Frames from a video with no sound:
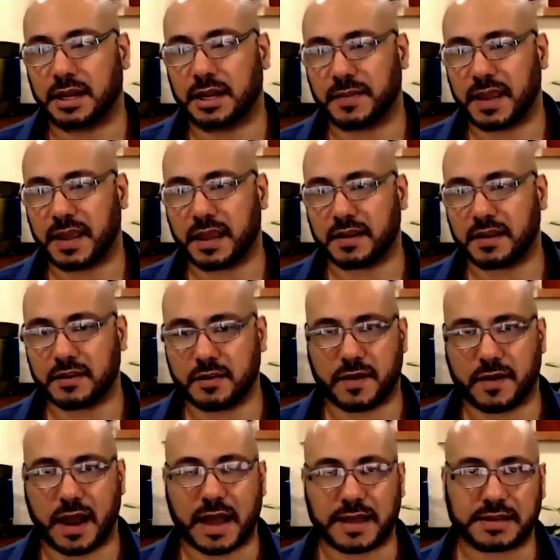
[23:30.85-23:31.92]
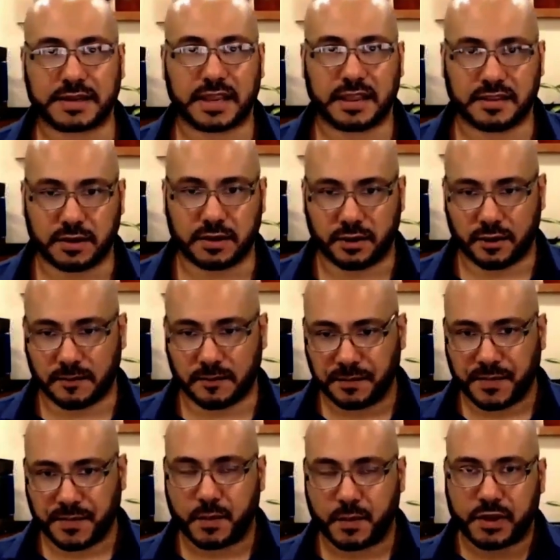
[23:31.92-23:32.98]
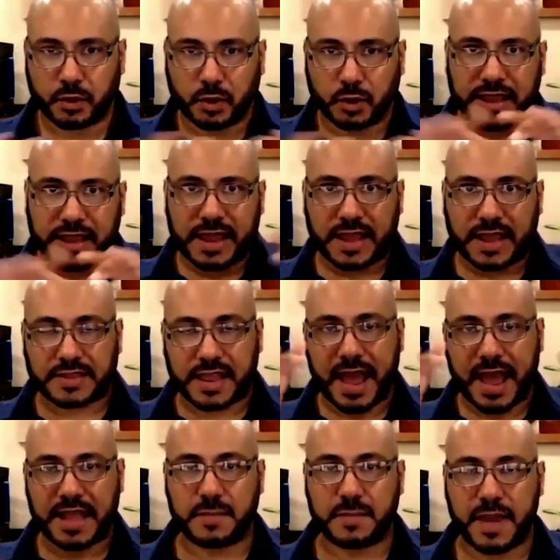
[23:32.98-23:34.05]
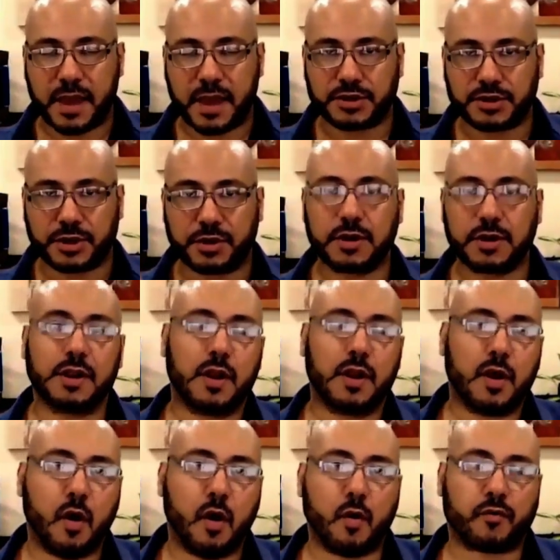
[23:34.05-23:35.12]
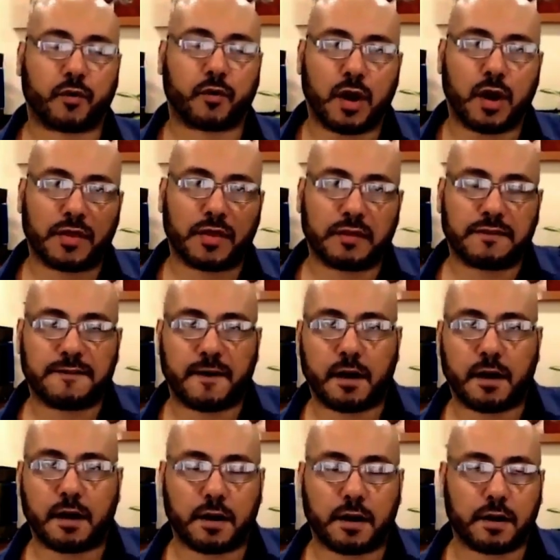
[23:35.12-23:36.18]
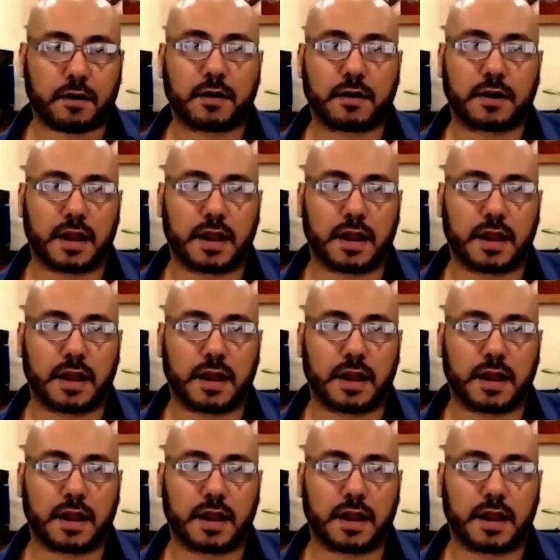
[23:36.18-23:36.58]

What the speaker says: And you've got, when you're looking at the ads manager, over on the far